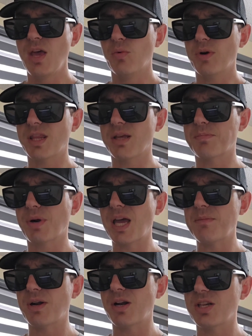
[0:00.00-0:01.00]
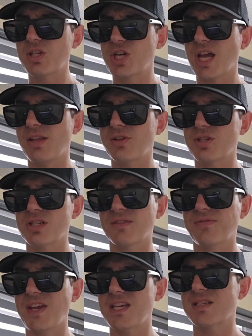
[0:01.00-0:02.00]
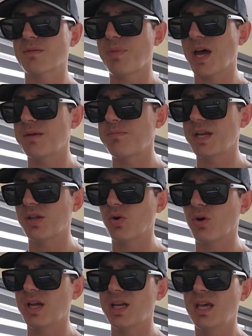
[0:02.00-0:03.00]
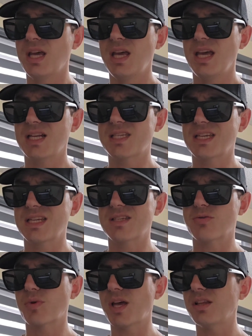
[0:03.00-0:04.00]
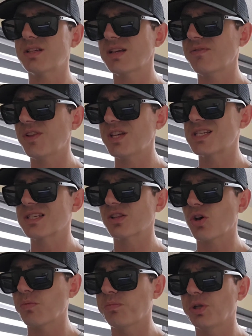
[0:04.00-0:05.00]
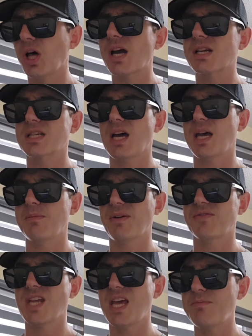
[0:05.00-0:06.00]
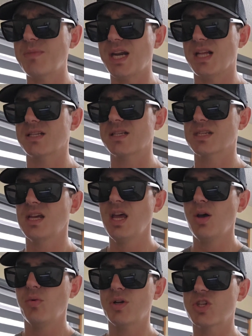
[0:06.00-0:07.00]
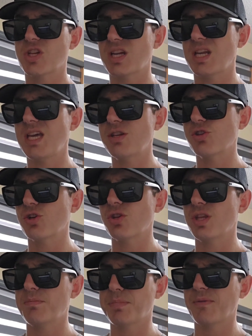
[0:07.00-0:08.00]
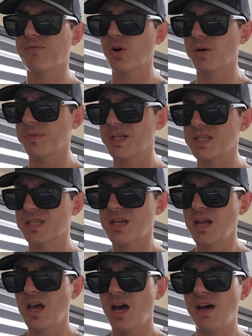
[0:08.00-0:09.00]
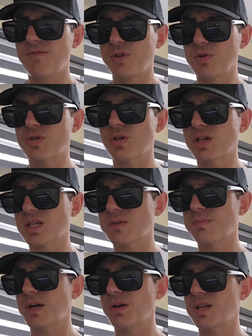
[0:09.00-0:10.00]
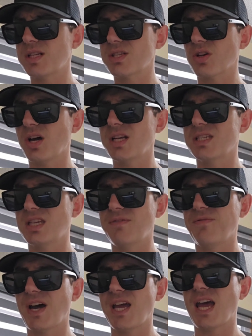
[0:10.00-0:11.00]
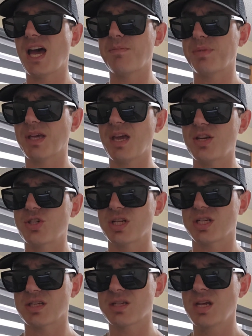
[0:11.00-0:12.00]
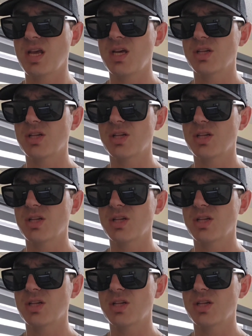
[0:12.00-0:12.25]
One of the primary challenges faced by Bitcoin is its relatively slow block time of 10 minutes, which can hinder the performance of user experience on DeFi applications.